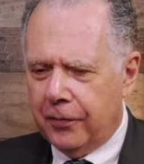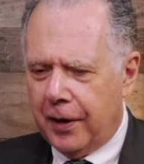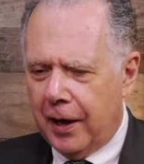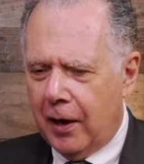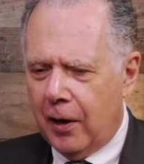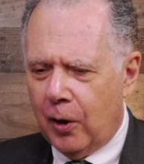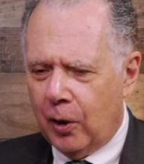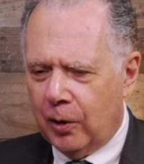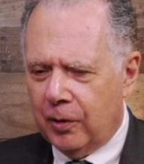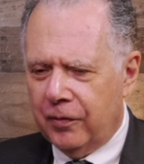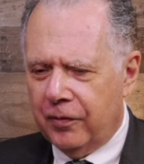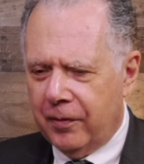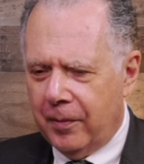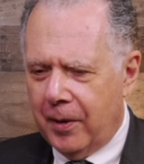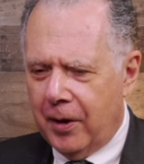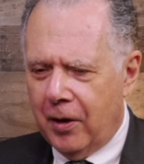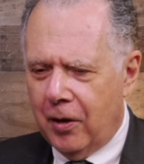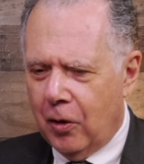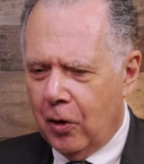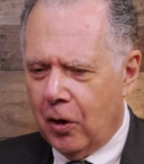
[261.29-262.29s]
this character
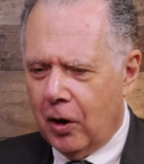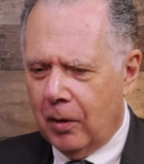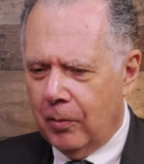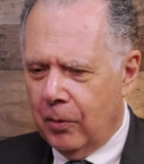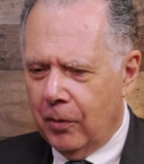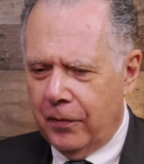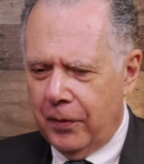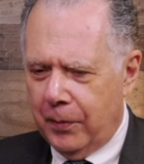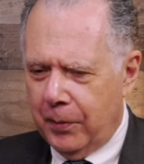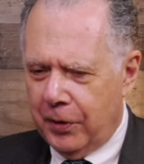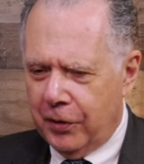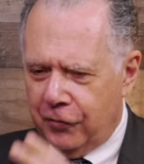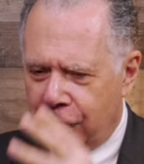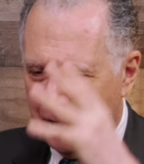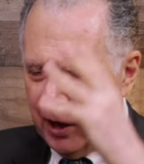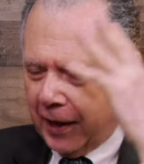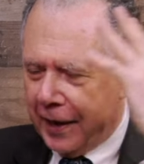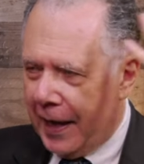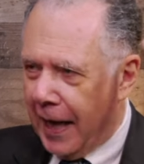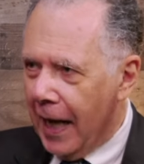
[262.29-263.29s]
from a horror movie with a
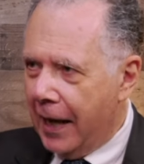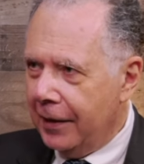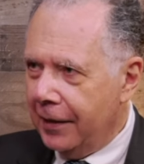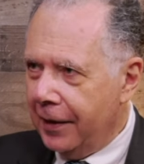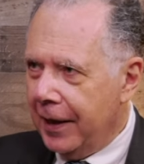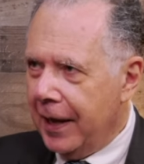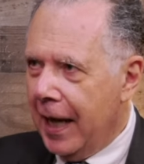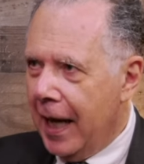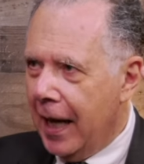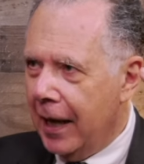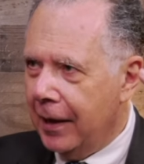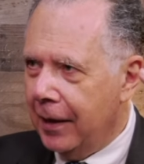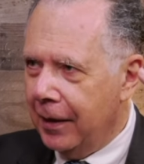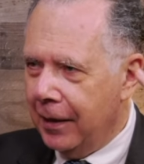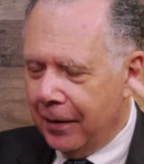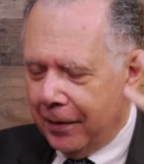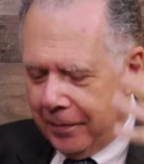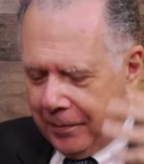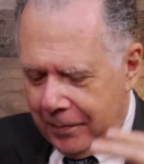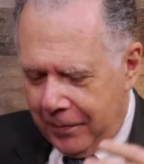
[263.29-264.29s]
gigantic head
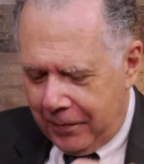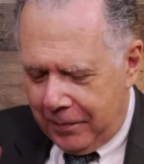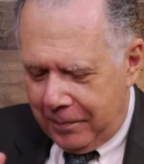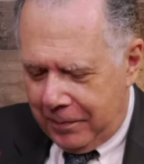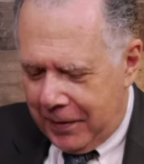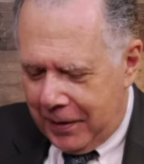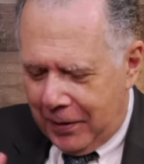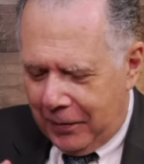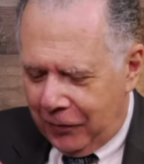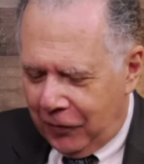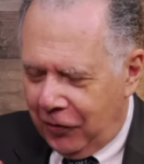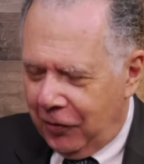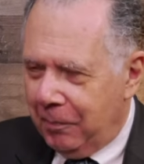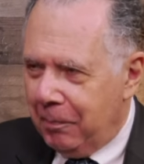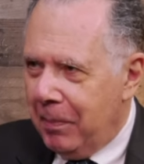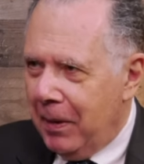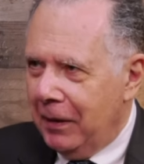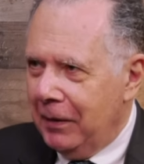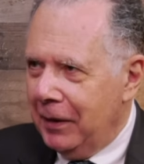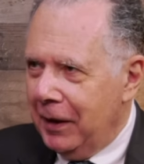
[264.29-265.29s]
and a you know
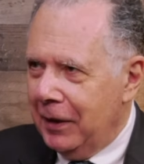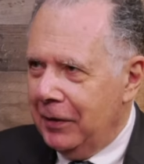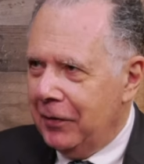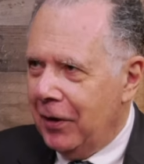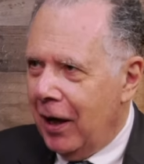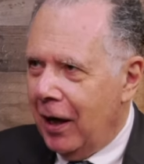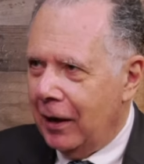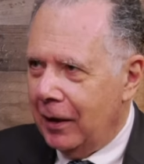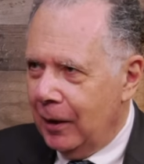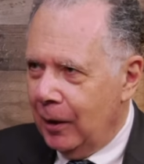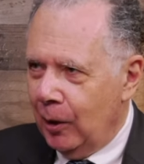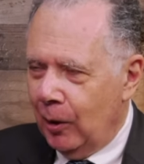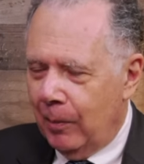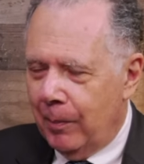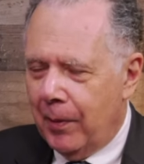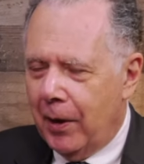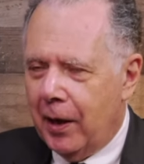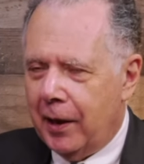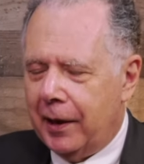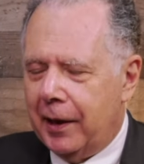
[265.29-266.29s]
spindly, tiny
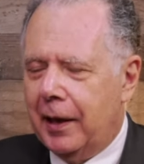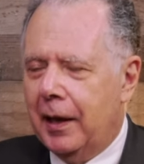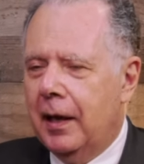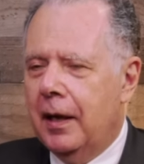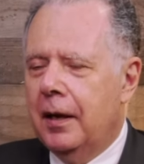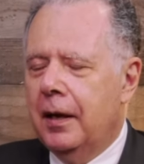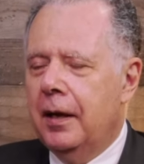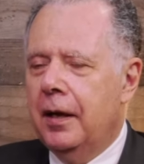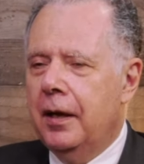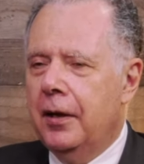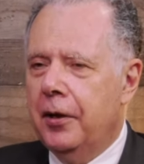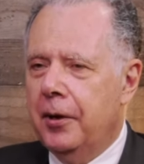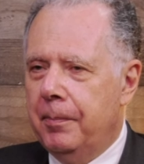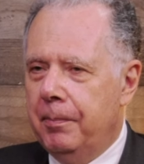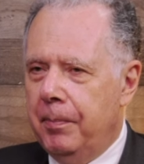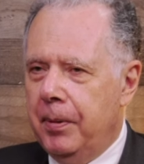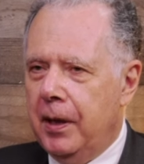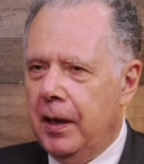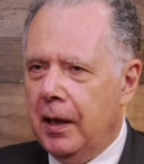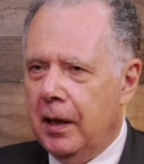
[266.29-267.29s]
little body. The
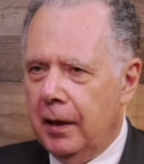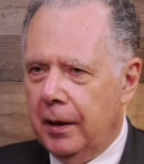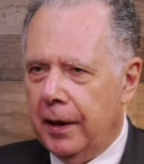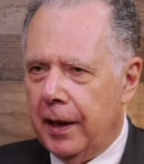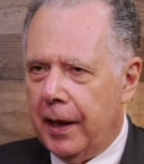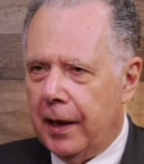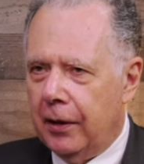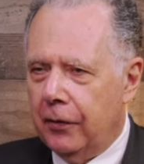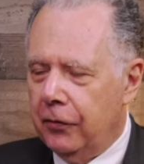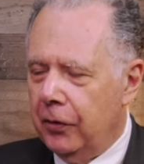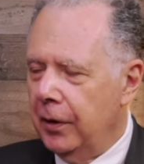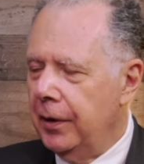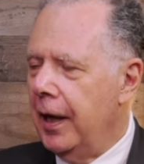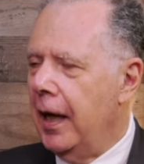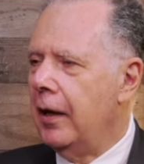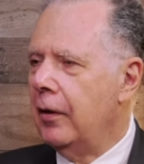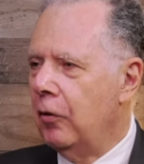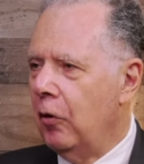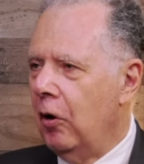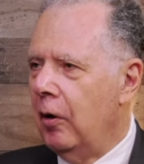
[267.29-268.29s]
PLA as a
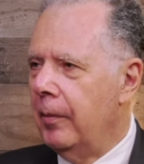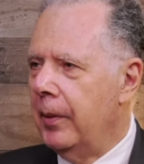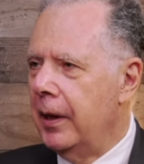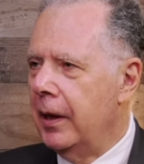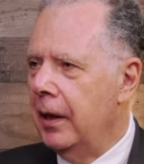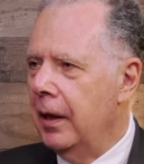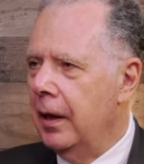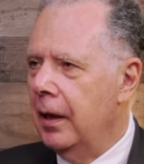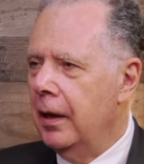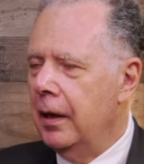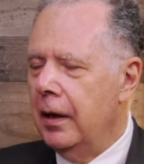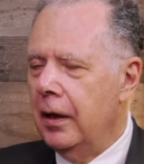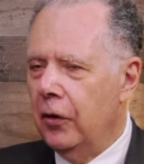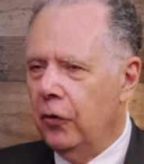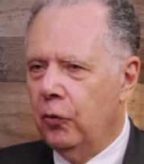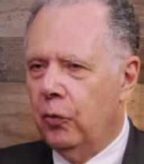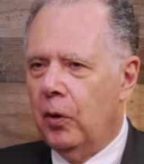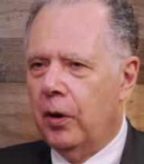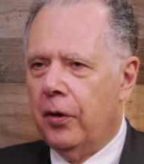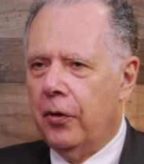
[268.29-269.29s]
land army
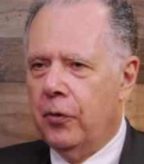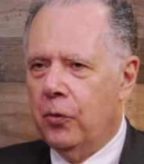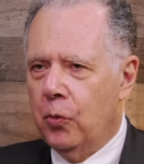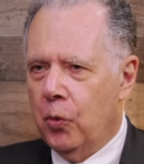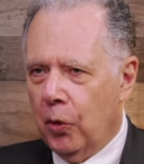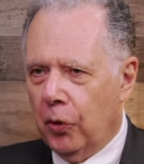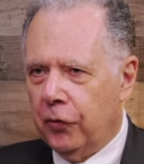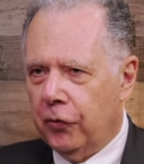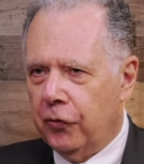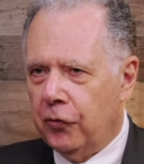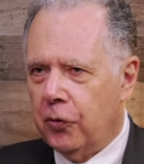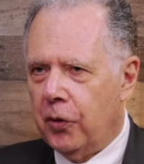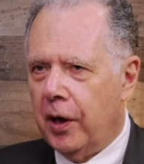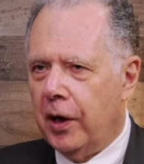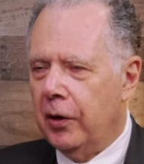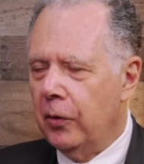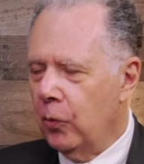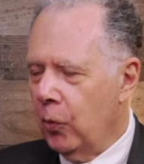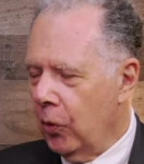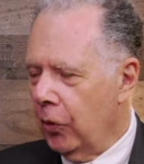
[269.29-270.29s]
is one of the worst
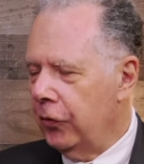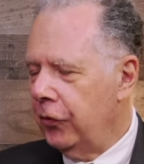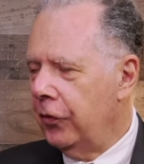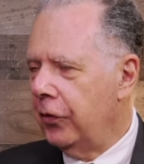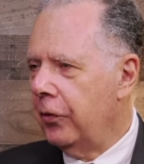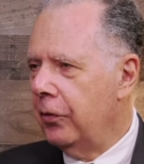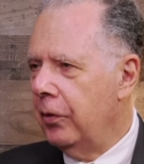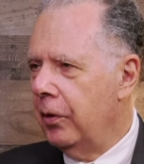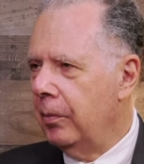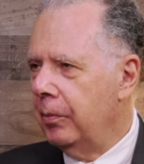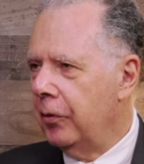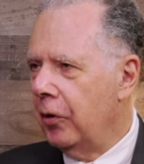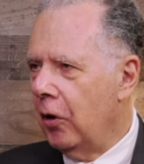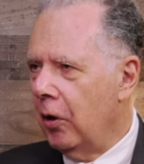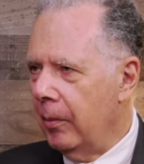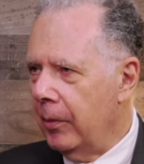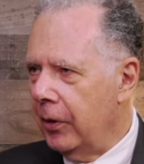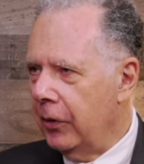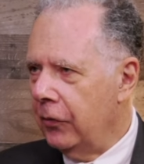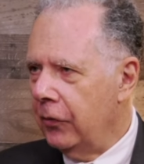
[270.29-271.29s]
trained, worst equipped
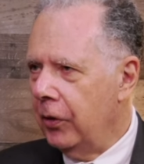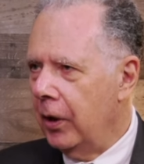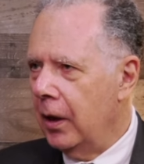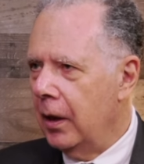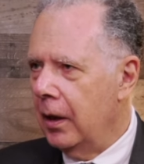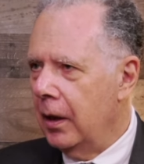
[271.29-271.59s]
armies